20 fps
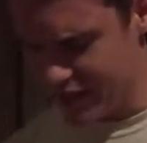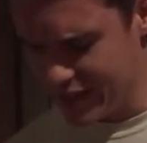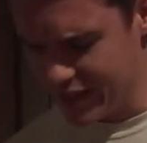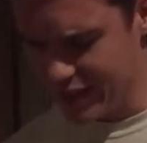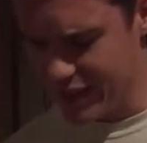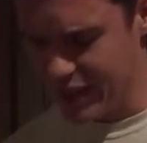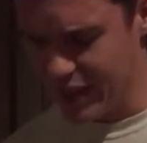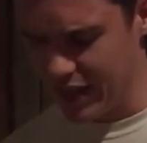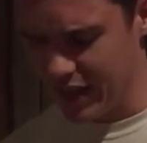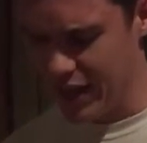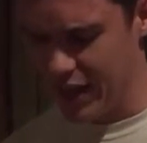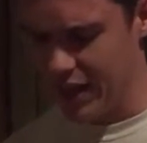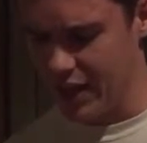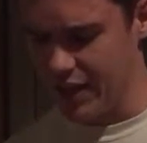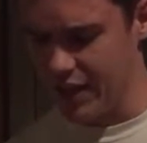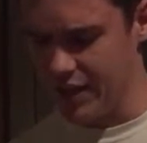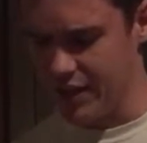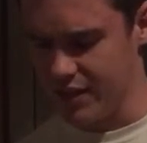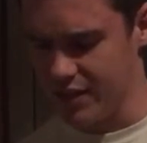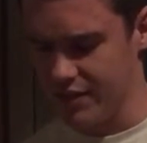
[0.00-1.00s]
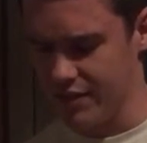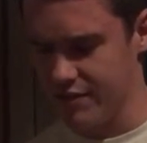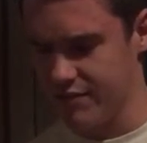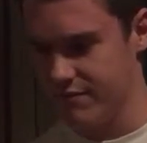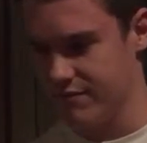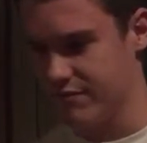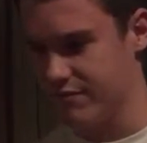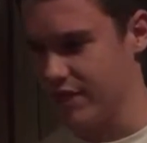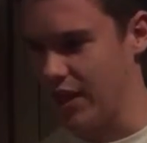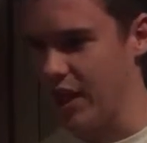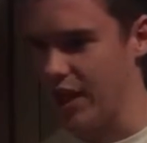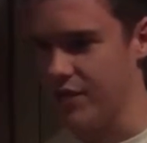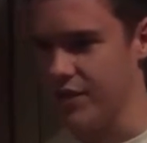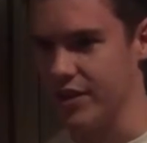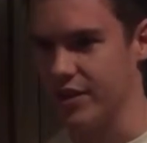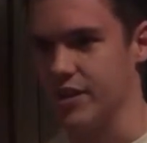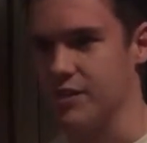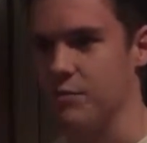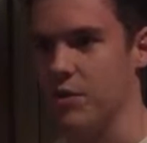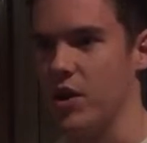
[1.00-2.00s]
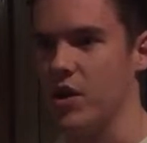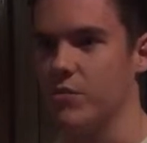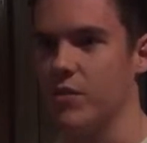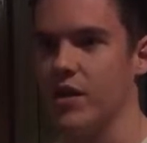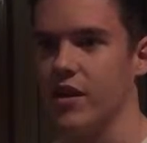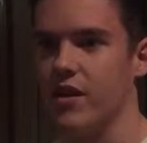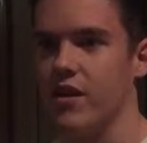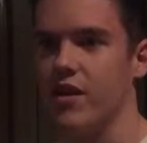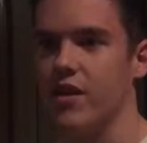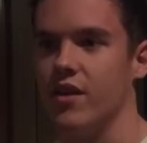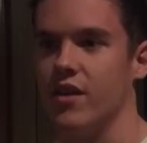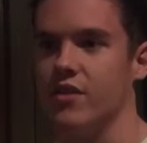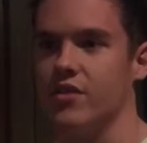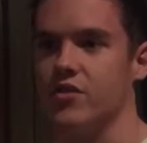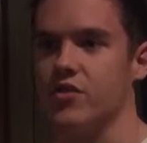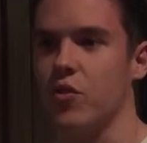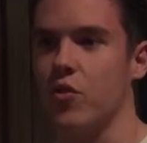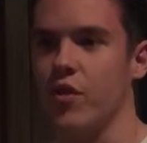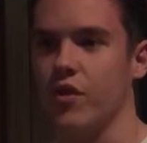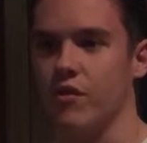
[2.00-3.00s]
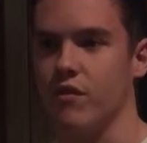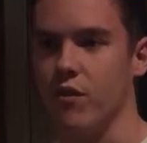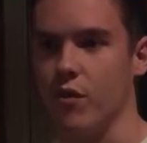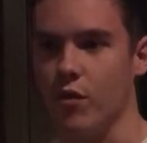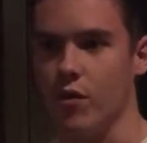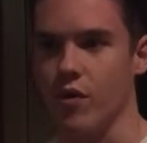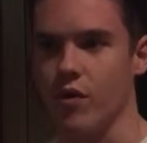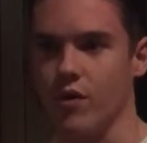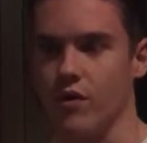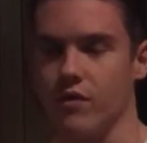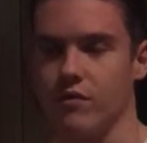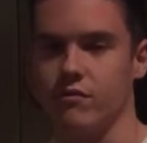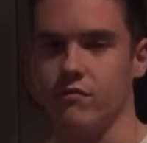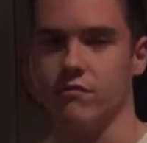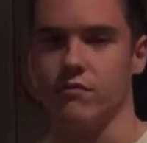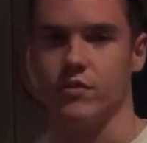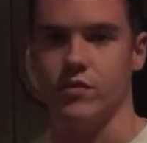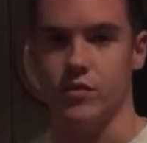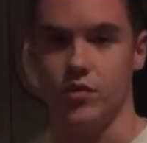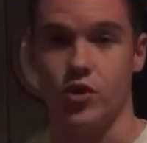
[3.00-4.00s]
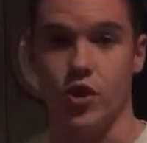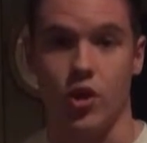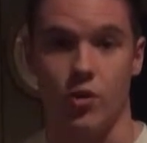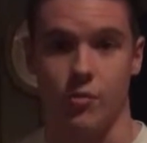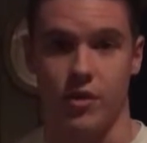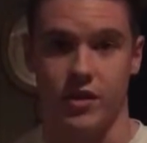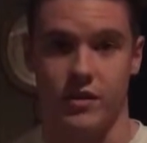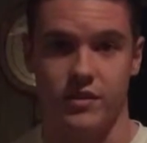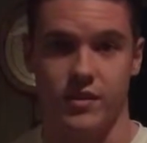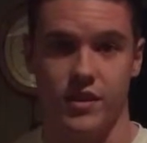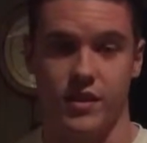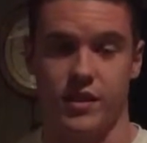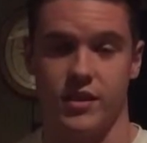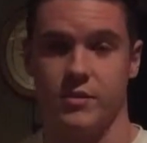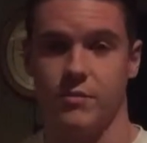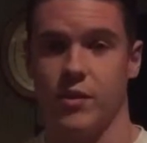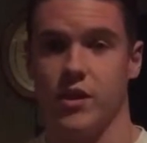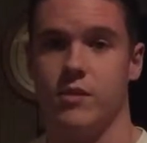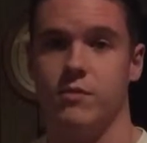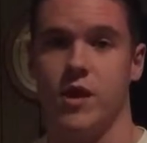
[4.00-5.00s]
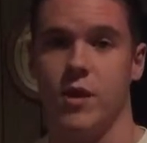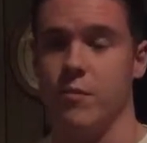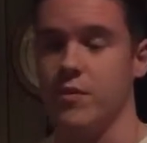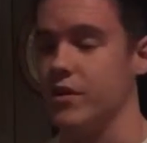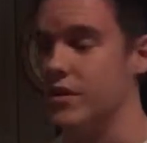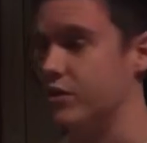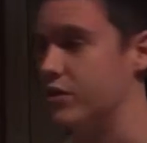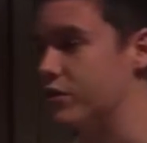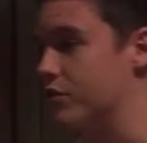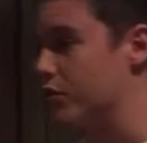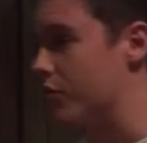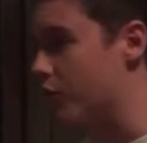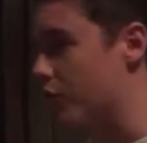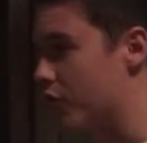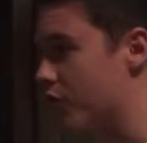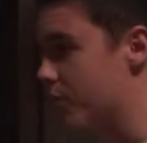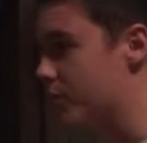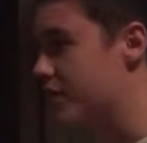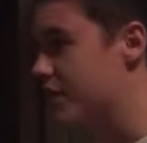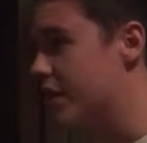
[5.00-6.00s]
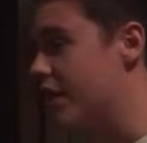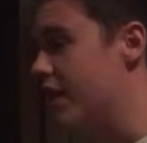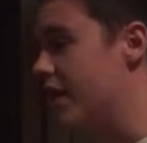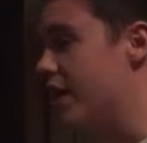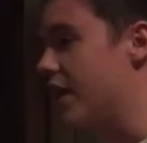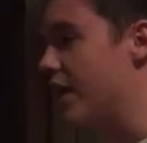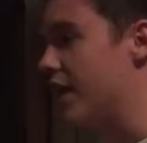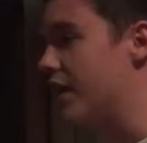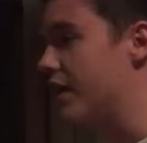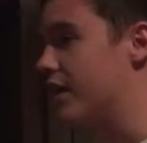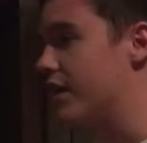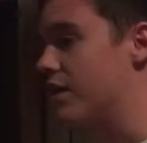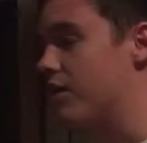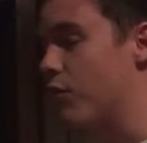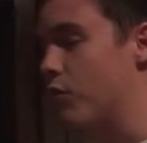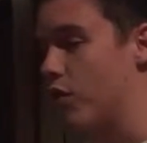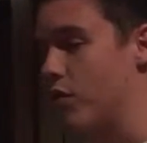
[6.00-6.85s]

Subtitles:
did a kind of an experiment on 24 Germans, and they split them up into 2 groups, and